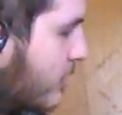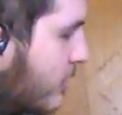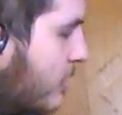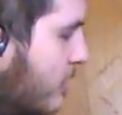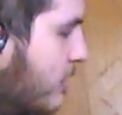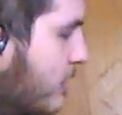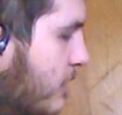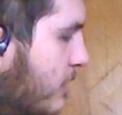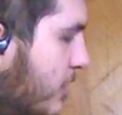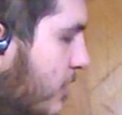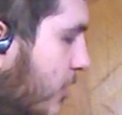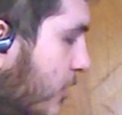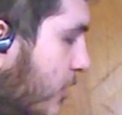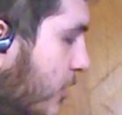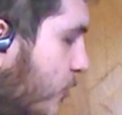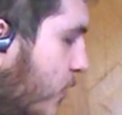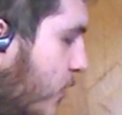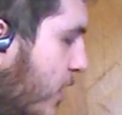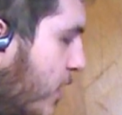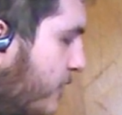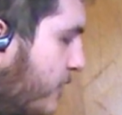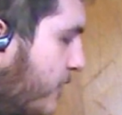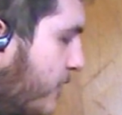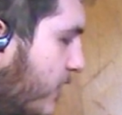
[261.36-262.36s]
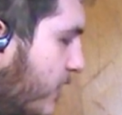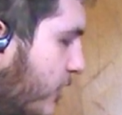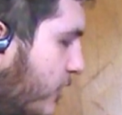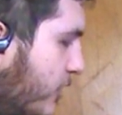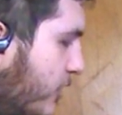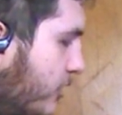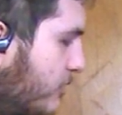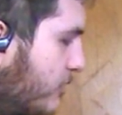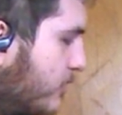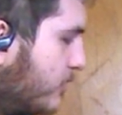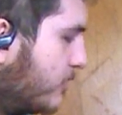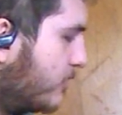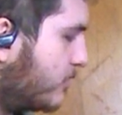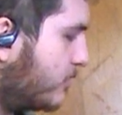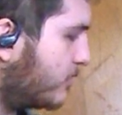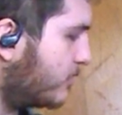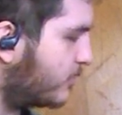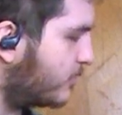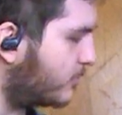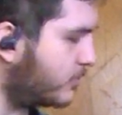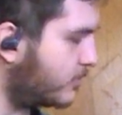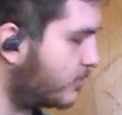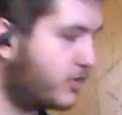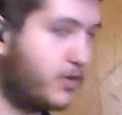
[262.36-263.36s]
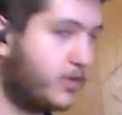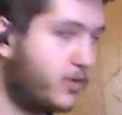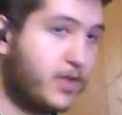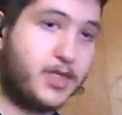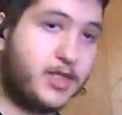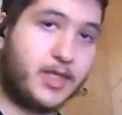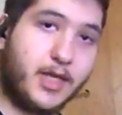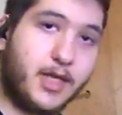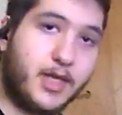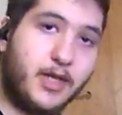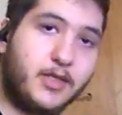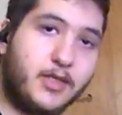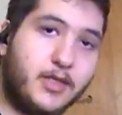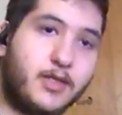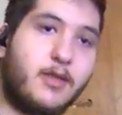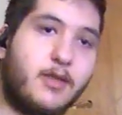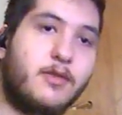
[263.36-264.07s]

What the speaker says: and our ring finger to the 6th,